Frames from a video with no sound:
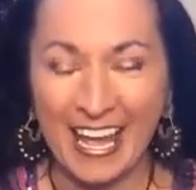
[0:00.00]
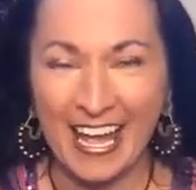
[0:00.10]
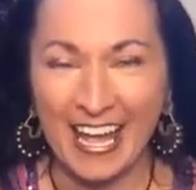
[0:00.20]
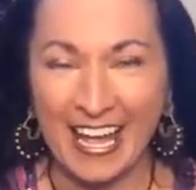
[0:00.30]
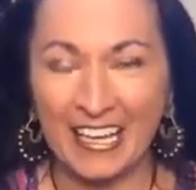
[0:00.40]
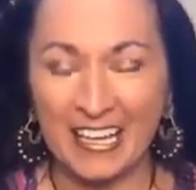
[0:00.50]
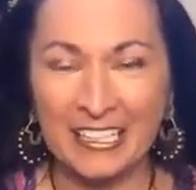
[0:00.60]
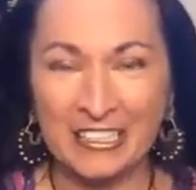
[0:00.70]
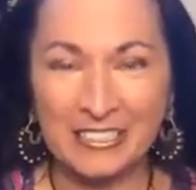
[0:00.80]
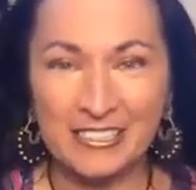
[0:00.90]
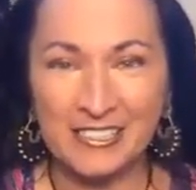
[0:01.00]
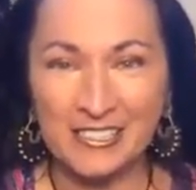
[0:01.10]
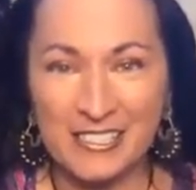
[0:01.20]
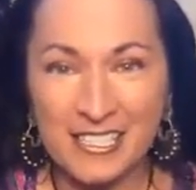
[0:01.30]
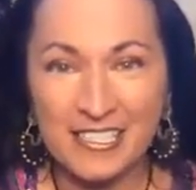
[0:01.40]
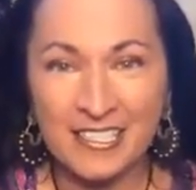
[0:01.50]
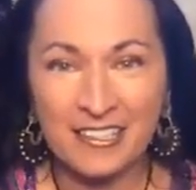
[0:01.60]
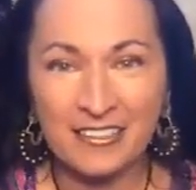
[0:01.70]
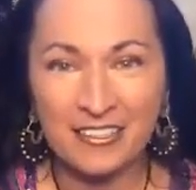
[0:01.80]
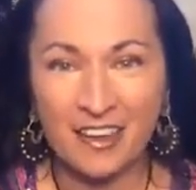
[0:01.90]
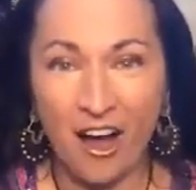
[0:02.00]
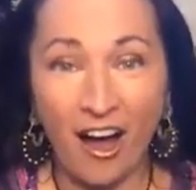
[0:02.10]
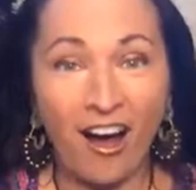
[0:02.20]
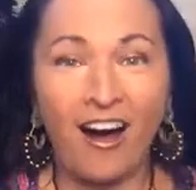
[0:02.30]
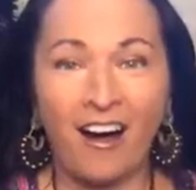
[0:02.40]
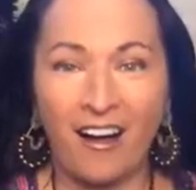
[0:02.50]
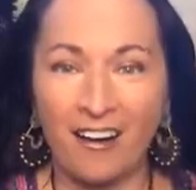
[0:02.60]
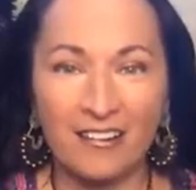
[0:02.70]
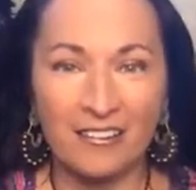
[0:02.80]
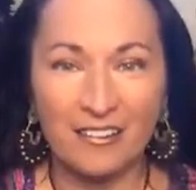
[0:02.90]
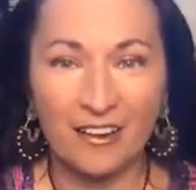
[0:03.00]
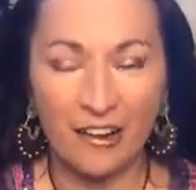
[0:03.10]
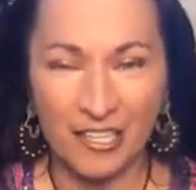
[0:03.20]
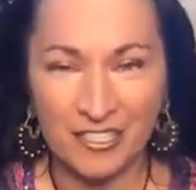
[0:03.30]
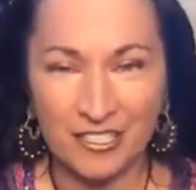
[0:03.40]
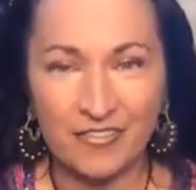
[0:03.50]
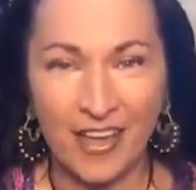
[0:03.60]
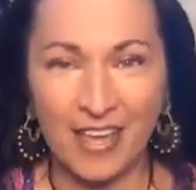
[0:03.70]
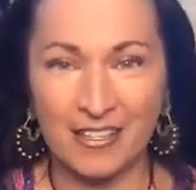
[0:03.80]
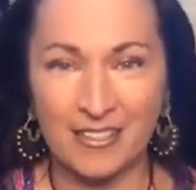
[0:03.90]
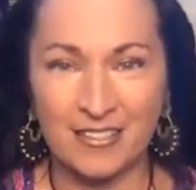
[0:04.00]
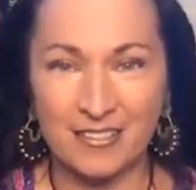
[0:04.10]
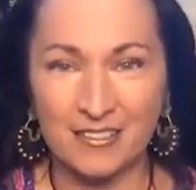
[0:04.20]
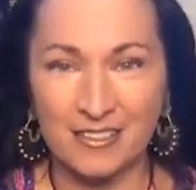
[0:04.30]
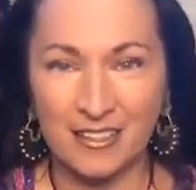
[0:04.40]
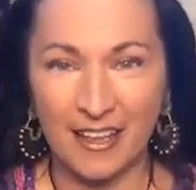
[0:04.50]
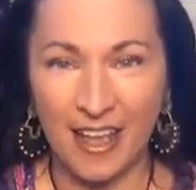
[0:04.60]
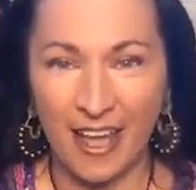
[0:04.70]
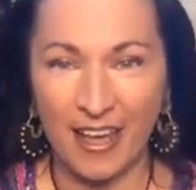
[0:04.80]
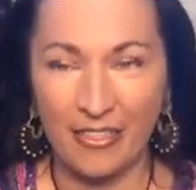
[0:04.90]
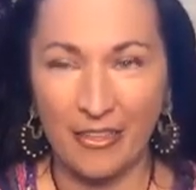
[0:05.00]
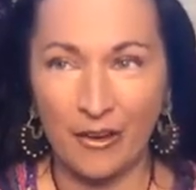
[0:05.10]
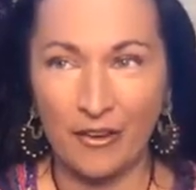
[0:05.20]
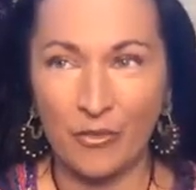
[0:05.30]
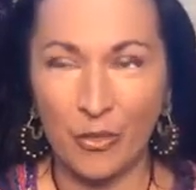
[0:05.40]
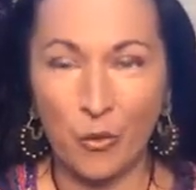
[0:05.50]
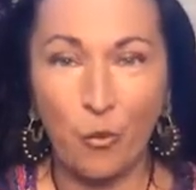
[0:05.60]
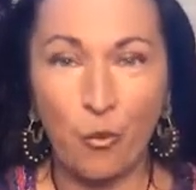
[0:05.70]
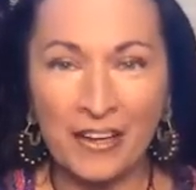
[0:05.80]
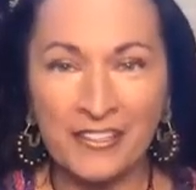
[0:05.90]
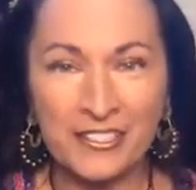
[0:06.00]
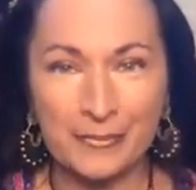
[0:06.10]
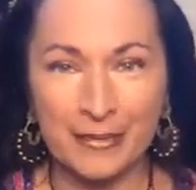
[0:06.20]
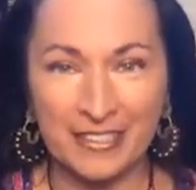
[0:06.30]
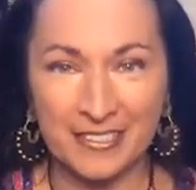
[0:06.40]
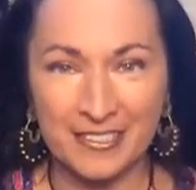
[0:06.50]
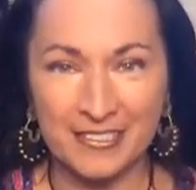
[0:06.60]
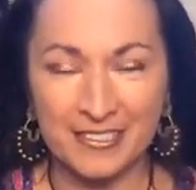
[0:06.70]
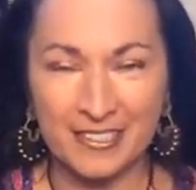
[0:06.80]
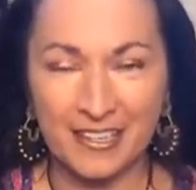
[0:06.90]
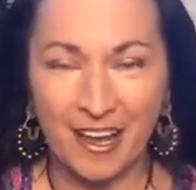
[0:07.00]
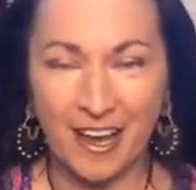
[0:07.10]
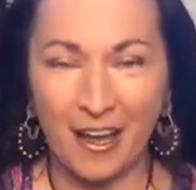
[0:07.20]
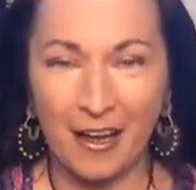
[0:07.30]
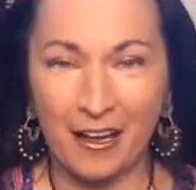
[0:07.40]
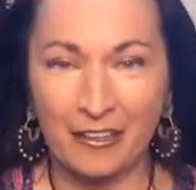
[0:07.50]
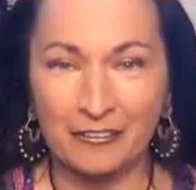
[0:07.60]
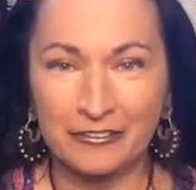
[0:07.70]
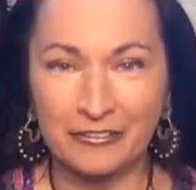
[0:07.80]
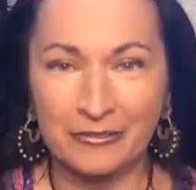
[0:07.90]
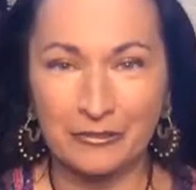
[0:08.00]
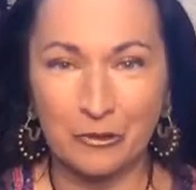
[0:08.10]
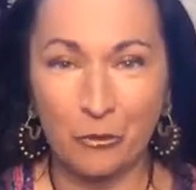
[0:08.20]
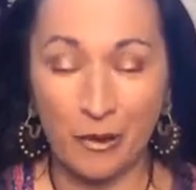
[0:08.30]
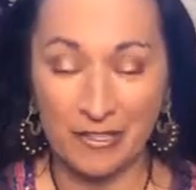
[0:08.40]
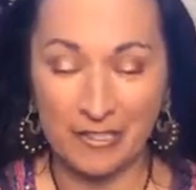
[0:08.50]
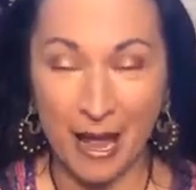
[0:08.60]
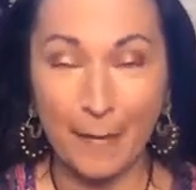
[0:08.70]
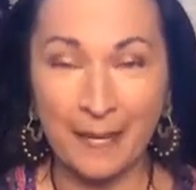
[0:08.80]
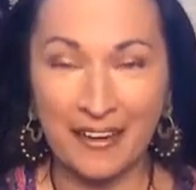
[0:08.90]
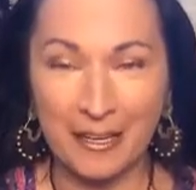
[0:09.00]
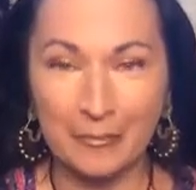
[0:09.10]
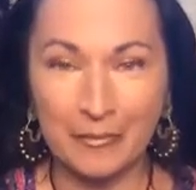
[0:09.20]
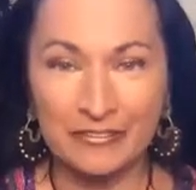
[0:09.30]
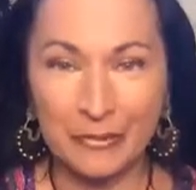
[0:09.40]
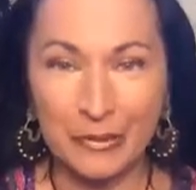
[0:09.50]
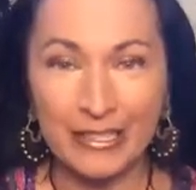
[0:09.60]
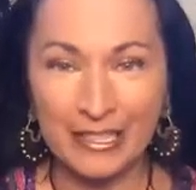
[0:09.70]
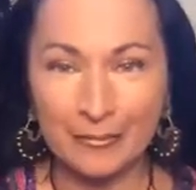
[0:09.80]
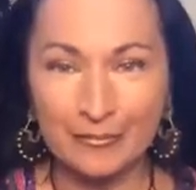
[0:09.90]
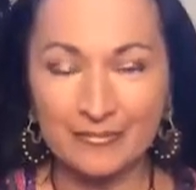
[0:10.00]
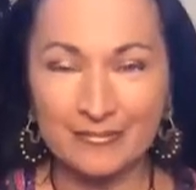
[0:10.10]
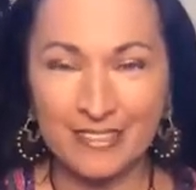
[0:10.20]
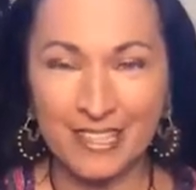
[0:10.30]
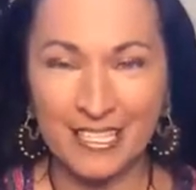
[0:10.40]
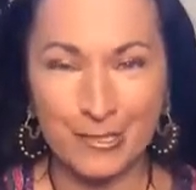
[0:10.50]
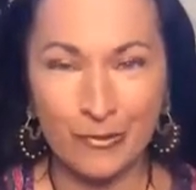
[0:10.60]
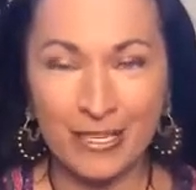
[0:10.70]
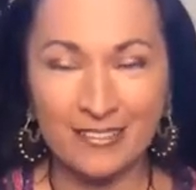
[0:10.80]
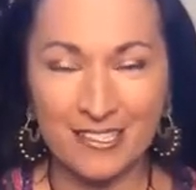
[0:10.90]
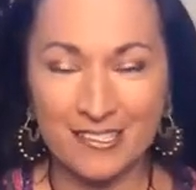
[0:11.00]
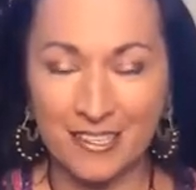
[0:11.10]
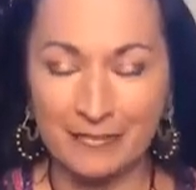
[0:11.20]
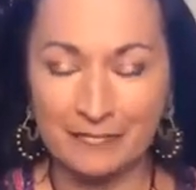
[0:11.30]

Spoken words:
and seeing the awe on his face and the wonderment of what's happening before him that he's witnessing.